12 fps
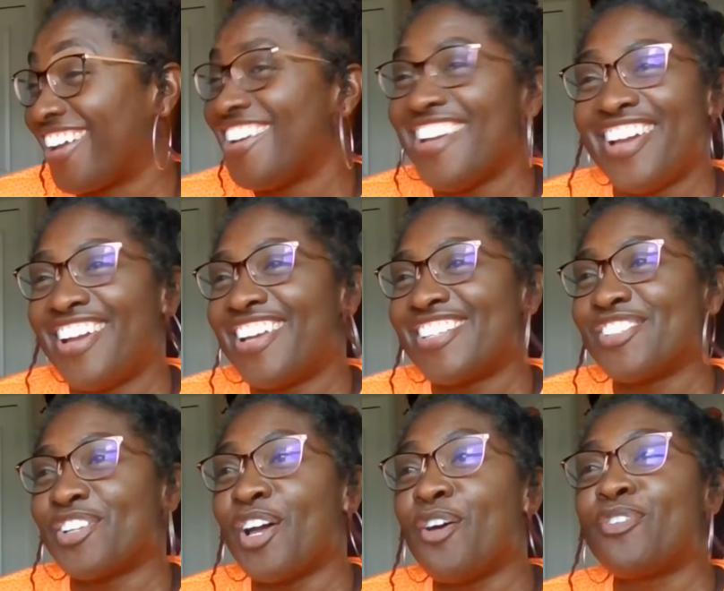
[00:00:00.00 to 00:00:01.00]
yeah.
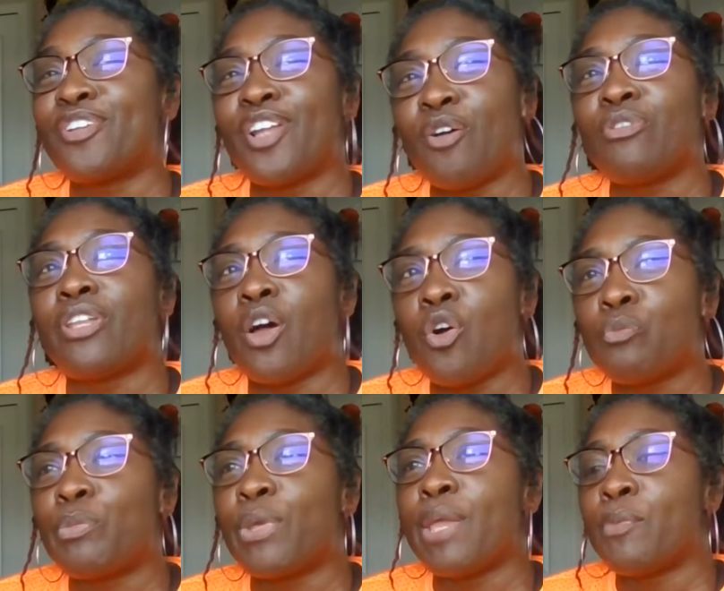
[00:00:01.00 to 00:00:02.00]
So don't don't
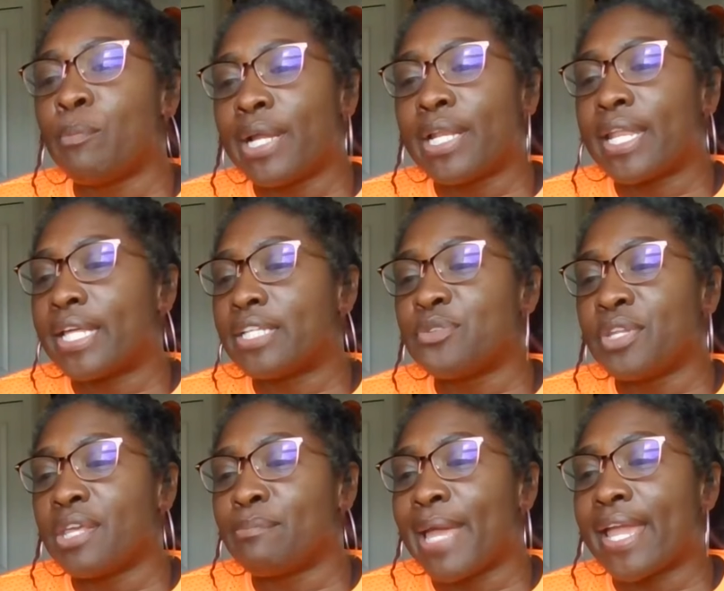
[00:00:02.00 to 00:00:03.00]
loan people money that
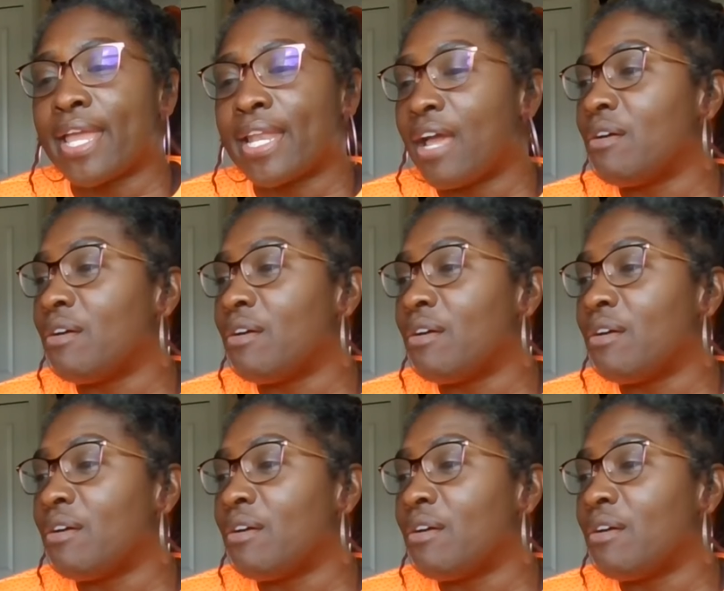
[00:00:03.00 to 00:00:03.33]
you need back.